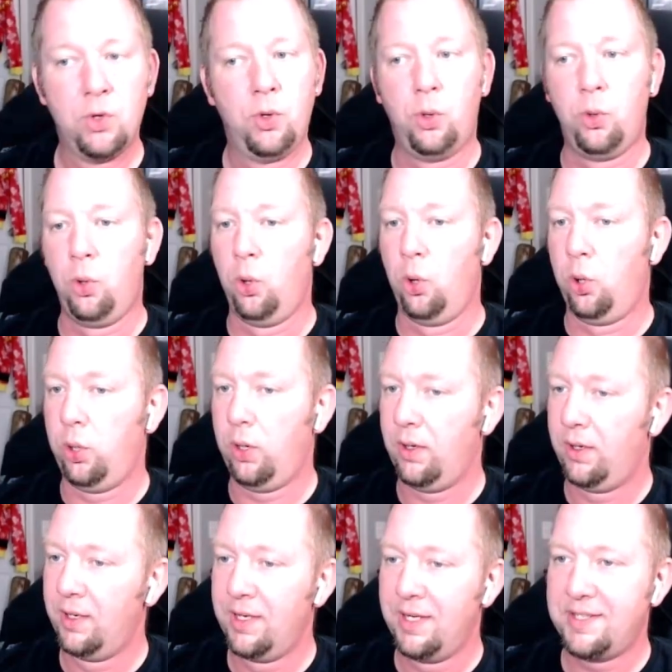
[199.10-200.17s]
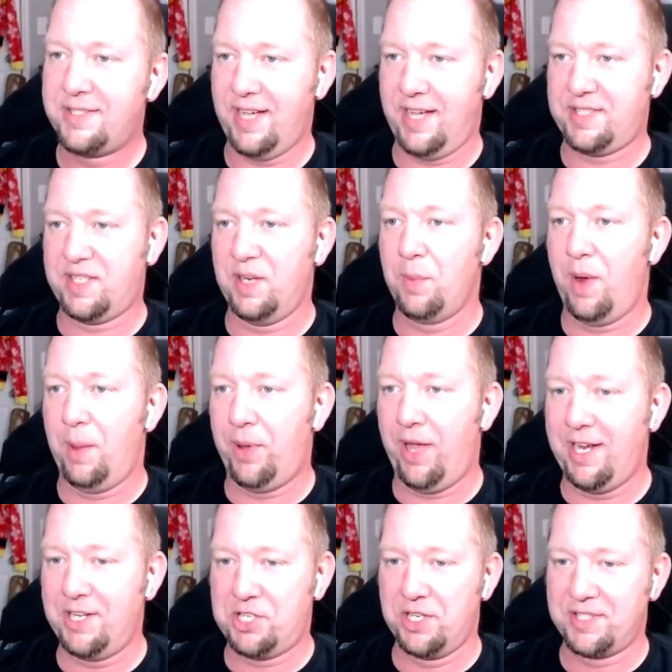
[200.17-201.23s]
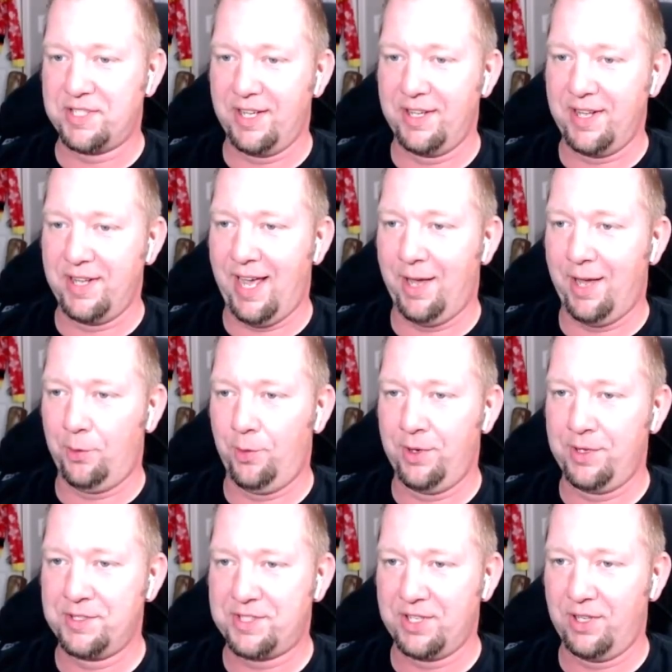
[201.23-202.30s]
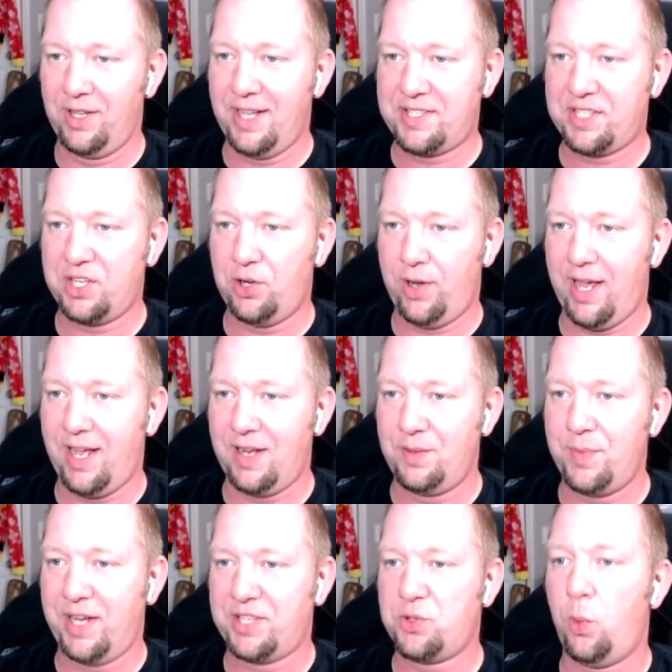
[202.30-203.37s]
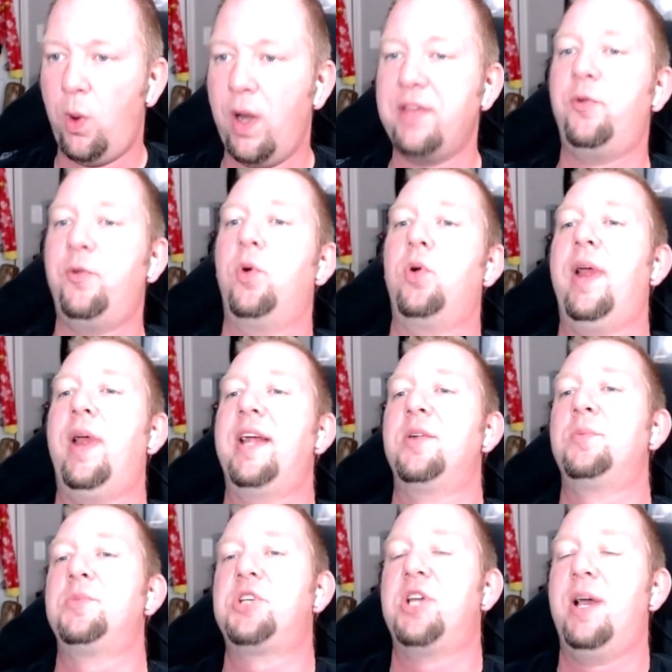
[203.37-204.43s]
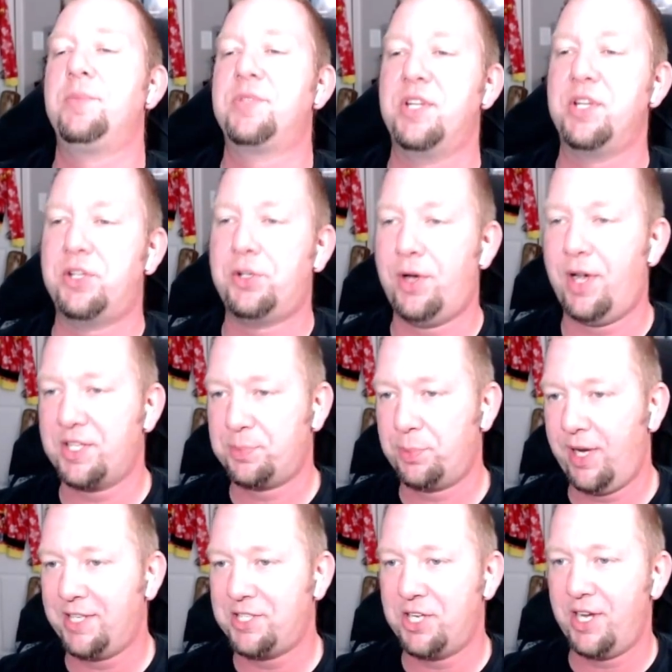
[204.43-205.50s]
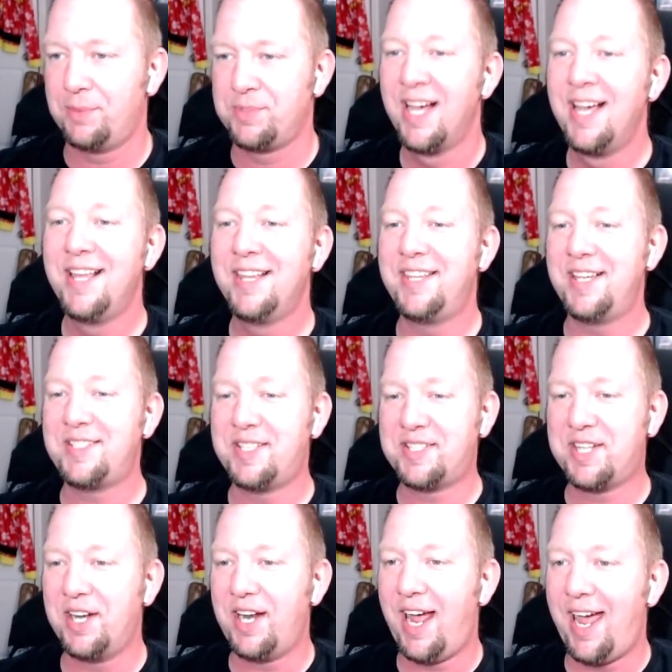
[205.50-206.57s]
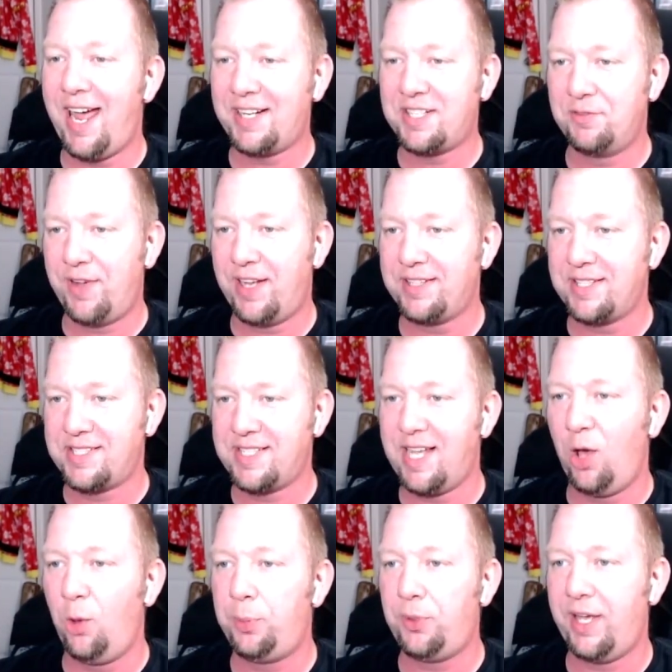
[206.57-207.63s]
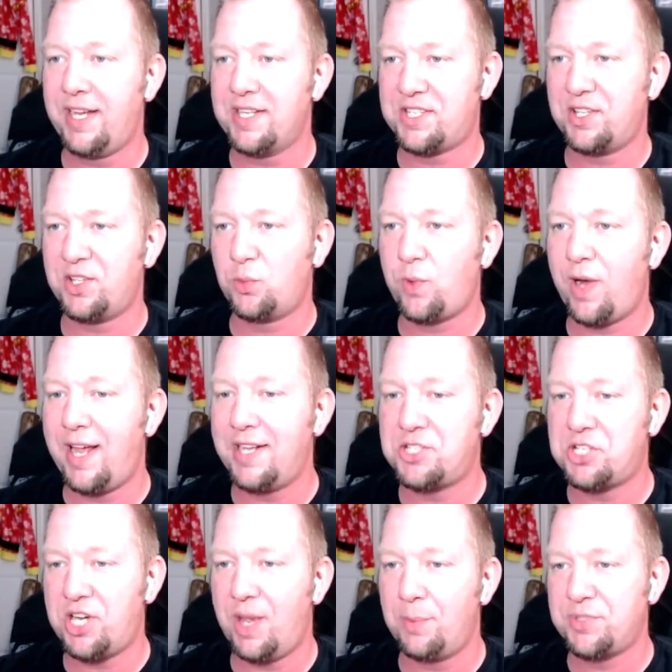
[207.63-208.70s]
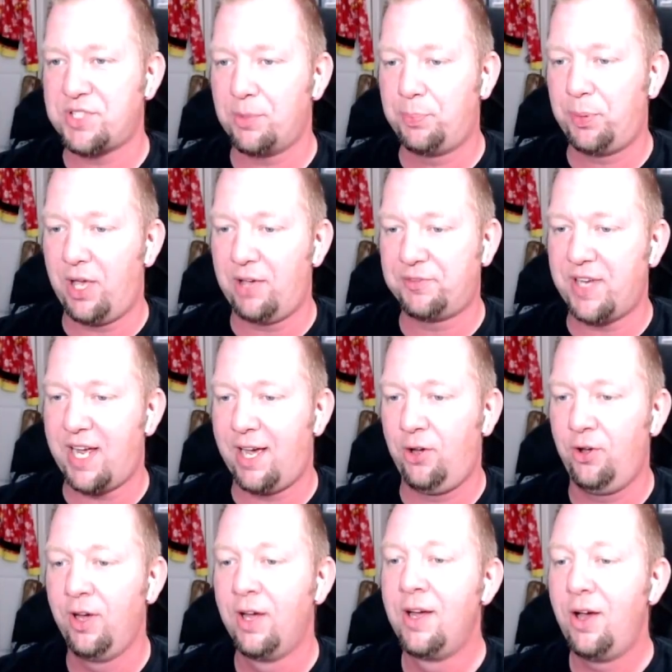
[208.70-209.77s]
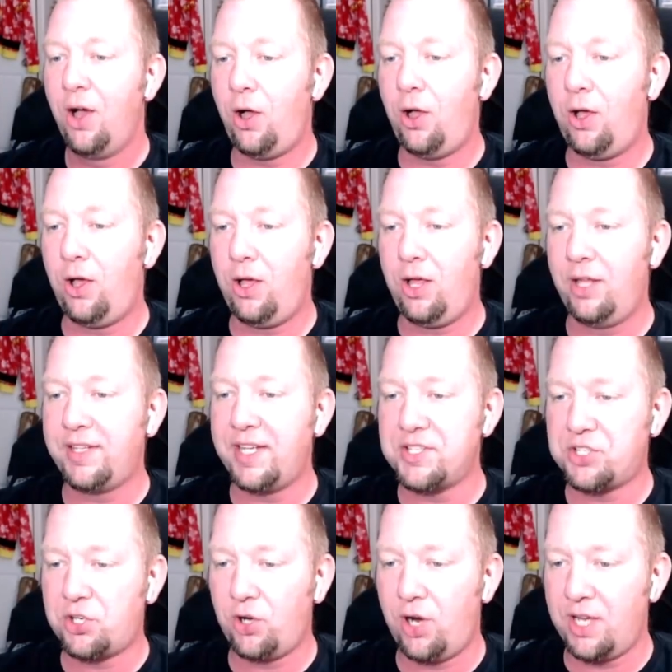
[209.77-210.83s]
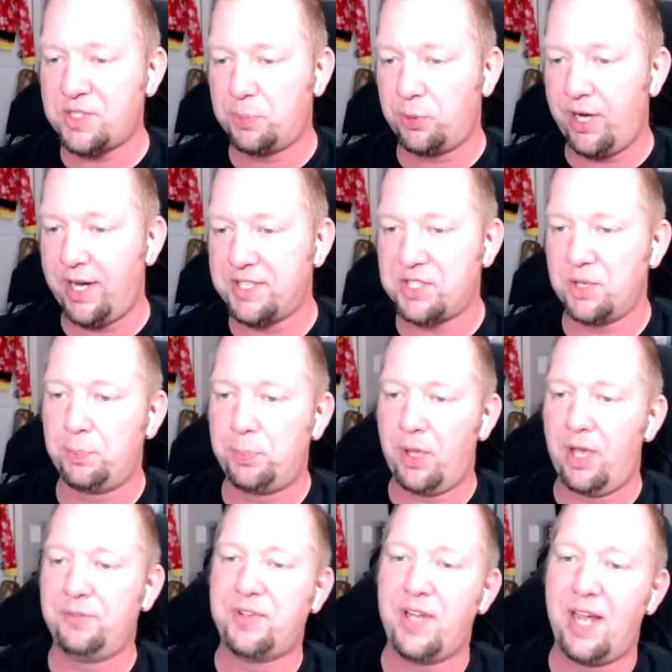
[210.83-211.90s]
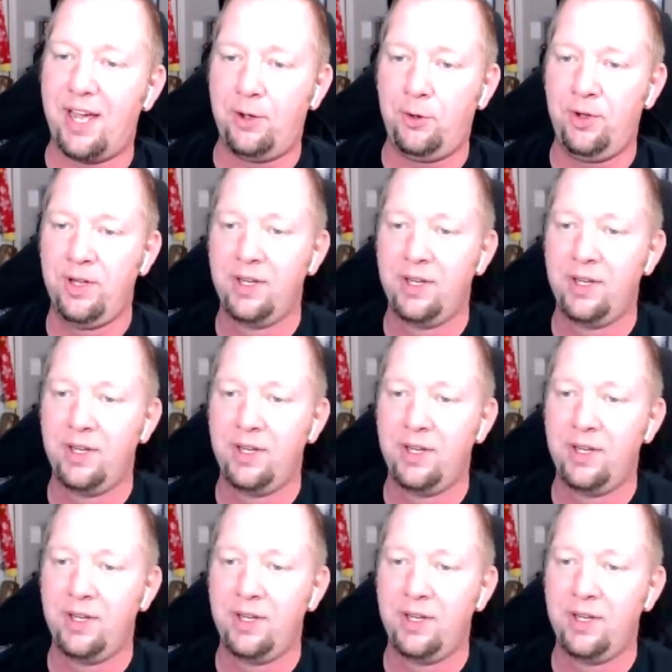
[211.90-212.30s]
Ooh tested my patience on that one. So let's go ahead and make 24 random gems into crossbreak gems. This is going to activate the skill plate so the red gems are buffed out. All these crossbreaks are buffed out.